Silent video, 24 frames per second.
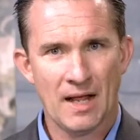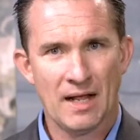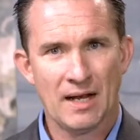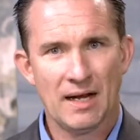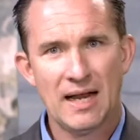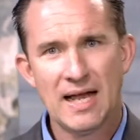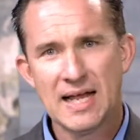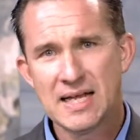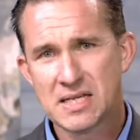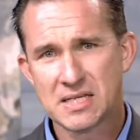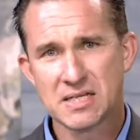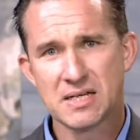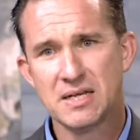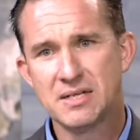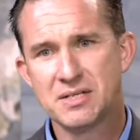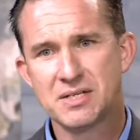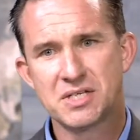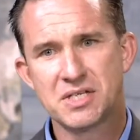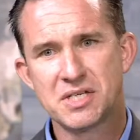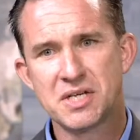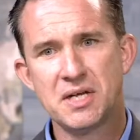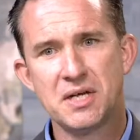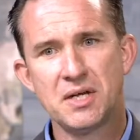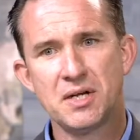let's
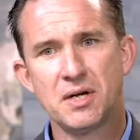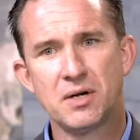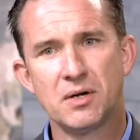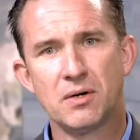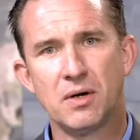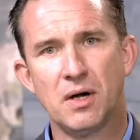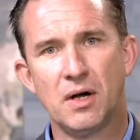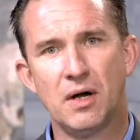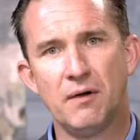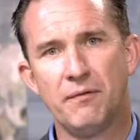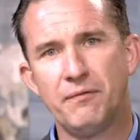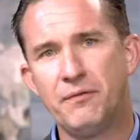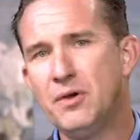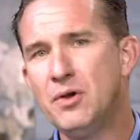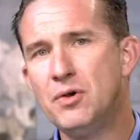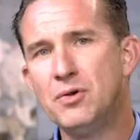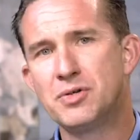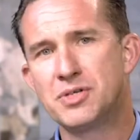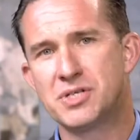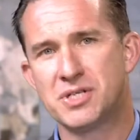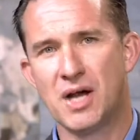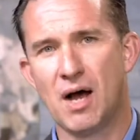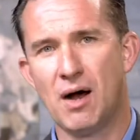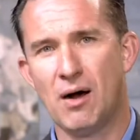consider a few
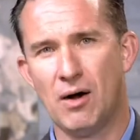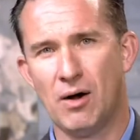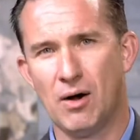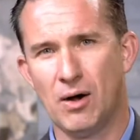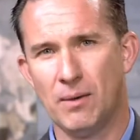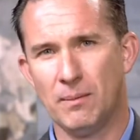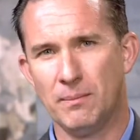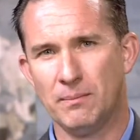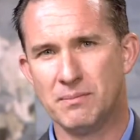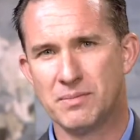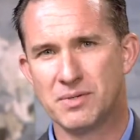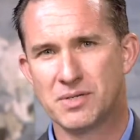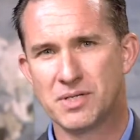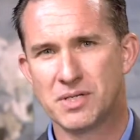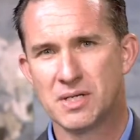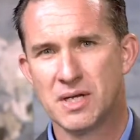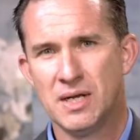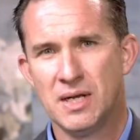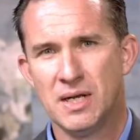Psalms